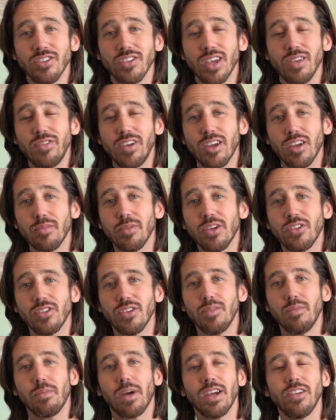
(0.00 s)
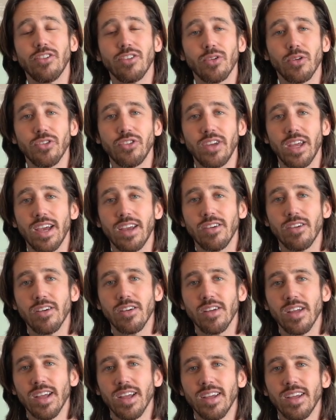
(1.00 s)
Safety Commission bicycle
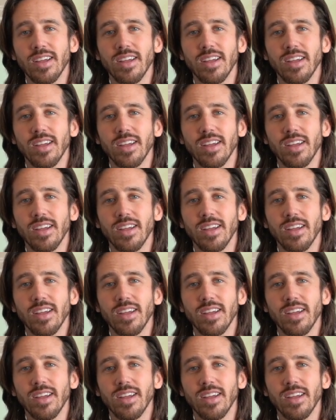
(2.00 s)
standard.